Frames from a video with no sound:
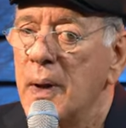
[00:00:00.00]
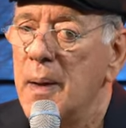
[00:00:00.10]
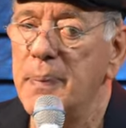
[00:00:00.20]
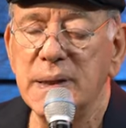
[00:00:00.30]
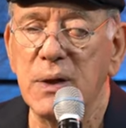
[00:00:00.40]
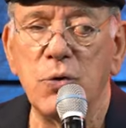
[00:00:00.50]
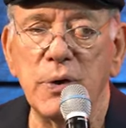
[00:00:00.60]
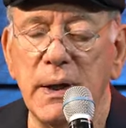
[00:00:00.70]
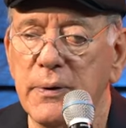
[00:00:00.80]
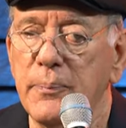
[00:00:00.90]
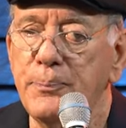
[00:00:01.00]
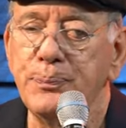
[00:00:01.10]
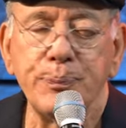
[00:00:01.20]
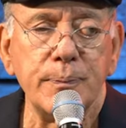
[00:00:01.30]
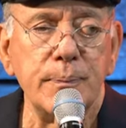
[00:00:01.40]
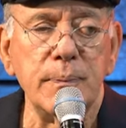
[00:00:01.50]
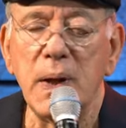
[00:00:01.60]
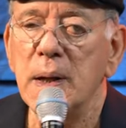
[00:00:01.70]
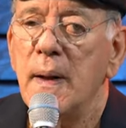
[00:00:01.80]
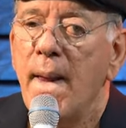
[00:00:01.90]
but they couldn't.
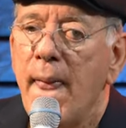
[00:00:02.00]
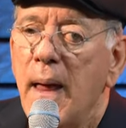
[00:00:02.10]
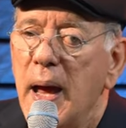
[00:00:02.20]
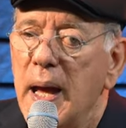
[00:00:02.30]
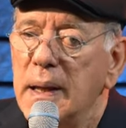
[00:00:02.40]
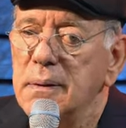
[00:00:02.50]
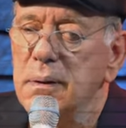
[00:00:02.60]
And